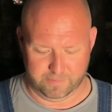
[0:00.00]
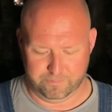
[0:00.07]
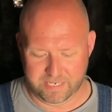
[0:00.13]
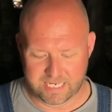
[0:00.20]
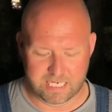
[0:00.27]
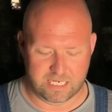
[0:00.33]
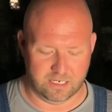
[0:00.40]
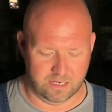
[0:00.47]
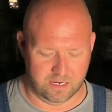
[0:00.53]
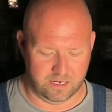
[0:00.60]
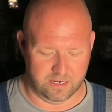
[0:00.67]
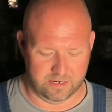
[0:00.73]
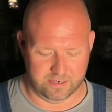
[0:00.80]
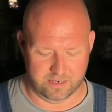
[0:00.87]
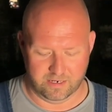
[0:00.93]

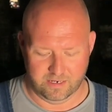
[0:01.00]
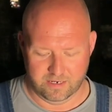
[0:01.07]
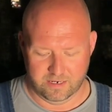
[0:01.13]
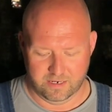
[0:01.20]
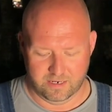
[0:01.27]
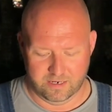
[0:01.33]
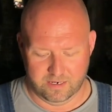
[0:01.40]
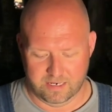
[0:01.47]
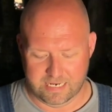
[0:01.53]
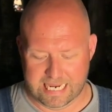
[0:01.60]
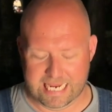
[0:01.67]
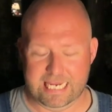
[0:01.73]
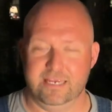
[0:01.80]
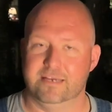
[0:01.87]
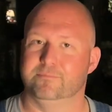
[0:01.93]
pecan
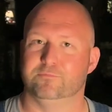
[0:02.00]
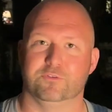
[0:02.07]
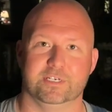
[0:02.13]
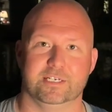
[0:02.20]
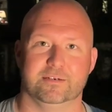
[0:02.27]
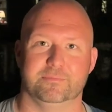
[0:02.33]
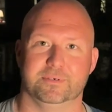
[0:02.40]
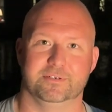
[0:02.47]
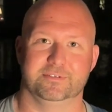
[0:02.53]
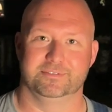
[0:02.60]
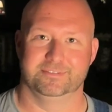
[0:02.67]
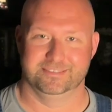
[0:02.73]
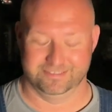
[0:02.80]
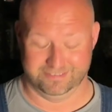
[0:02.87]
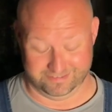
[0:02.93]
ham rib,
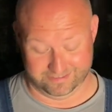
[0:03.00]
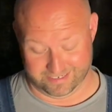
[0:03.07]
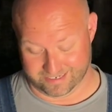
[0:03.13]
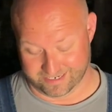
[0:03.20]
I